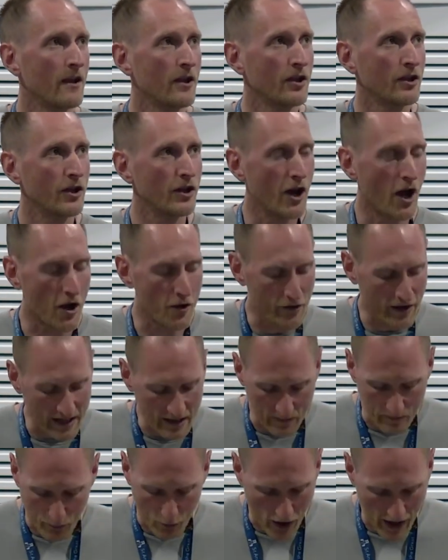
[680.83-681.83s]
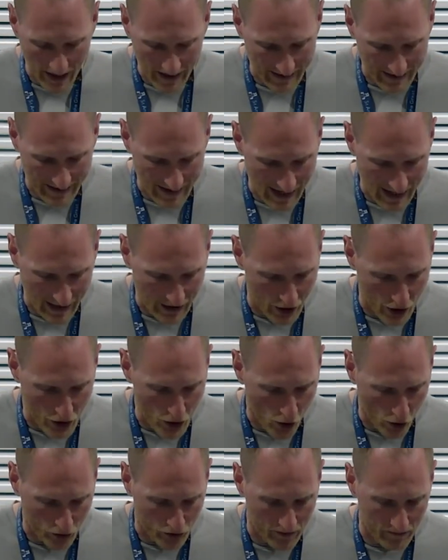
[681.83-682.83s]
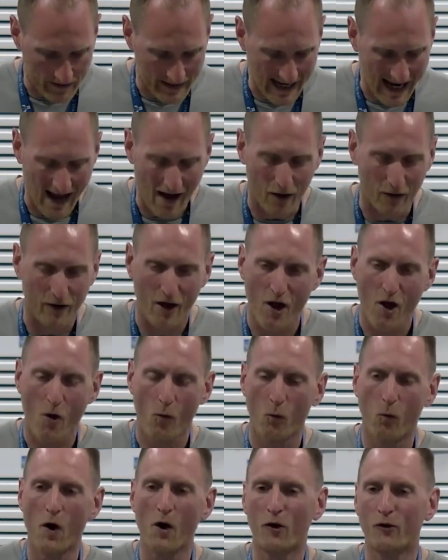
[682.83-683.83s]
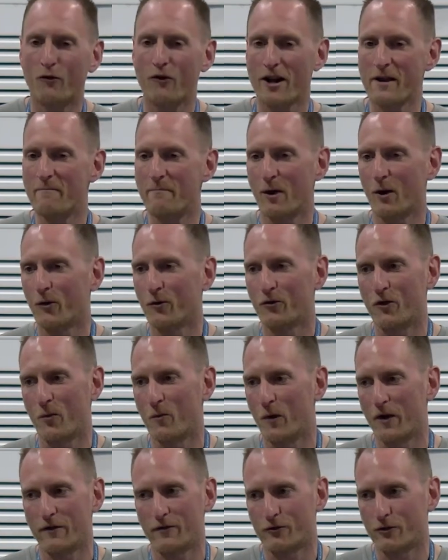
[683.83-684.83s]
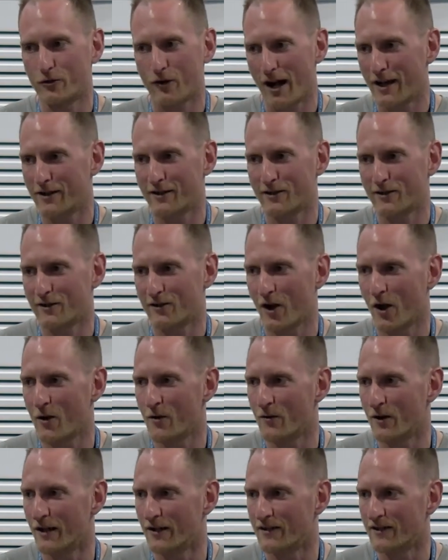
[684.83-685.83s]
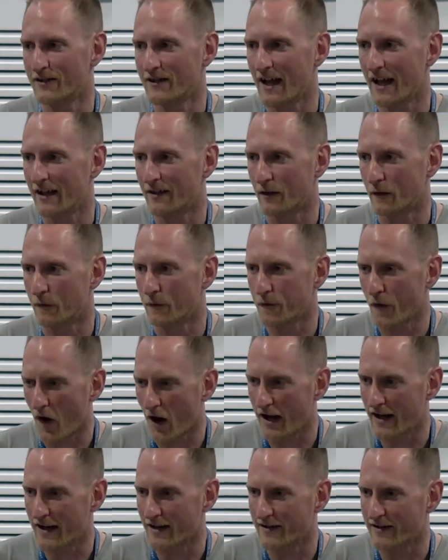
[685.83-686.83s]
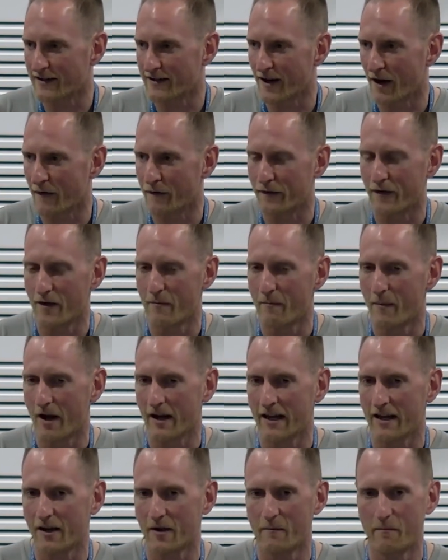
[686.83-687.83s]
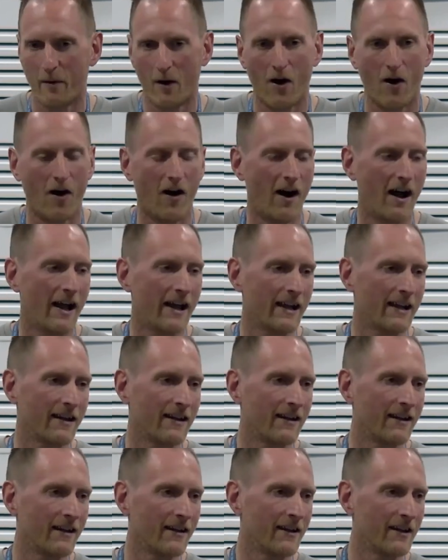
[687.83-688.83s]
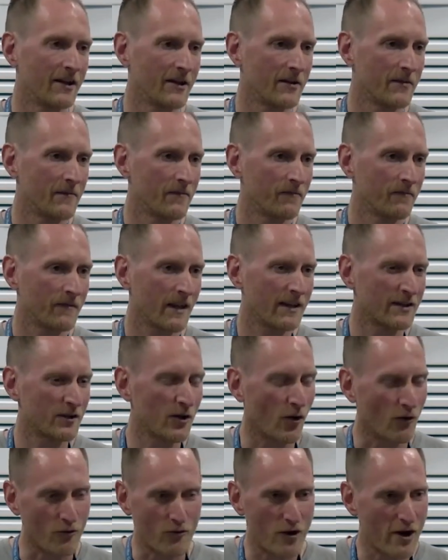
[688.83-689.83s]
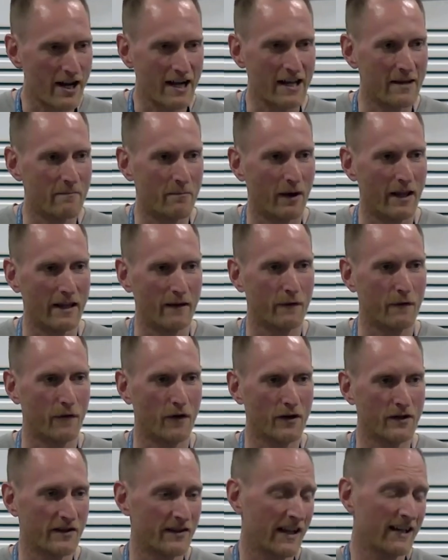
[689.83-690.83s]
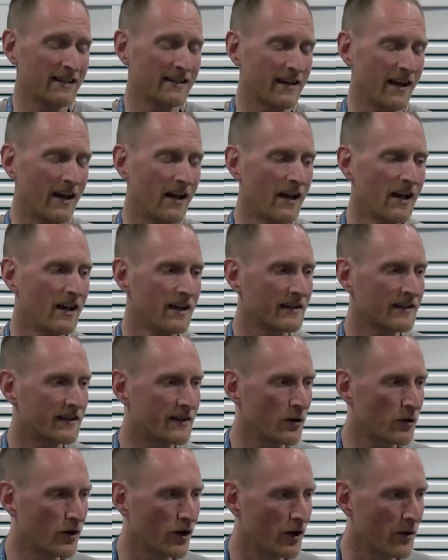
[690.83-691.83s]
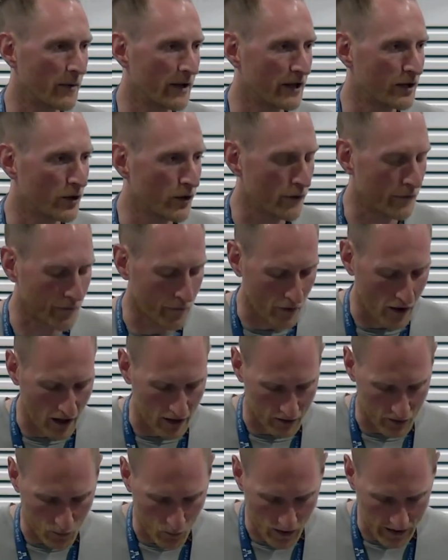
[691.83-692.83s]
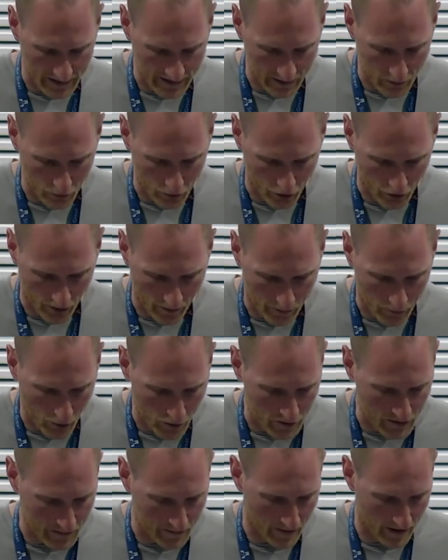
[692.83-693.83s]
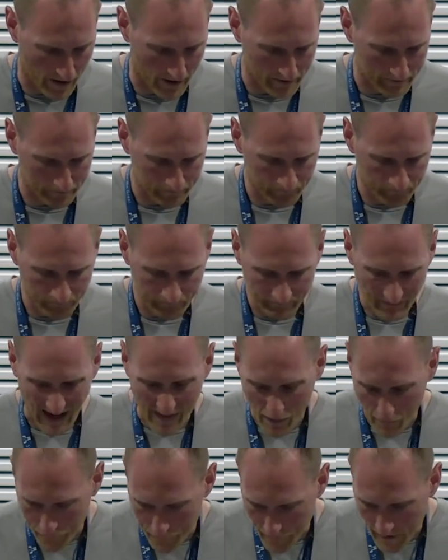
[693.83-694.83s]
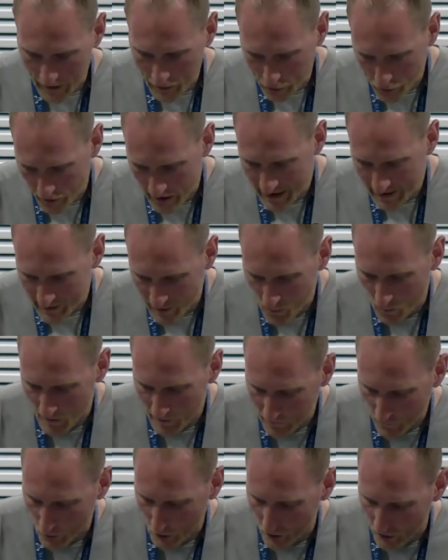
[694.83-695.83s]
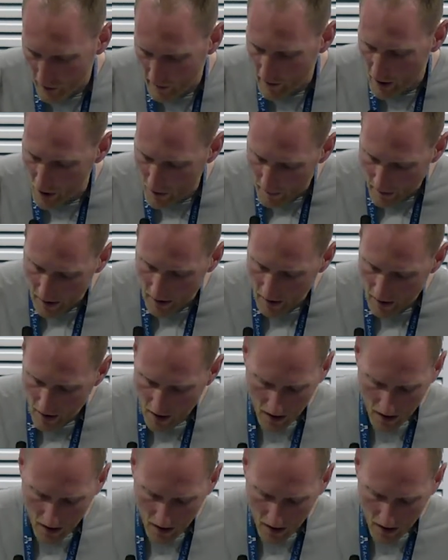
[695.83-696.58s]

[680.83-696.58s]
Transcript: You know, these bricks, they're going to knock them down. We'll rebuild them with dressed stone instead, the finest stuff that money can buy. It's not really bleak for us. Things are still going to be good for us. We're still going to prosper. And the fig trees that we've got at the moment,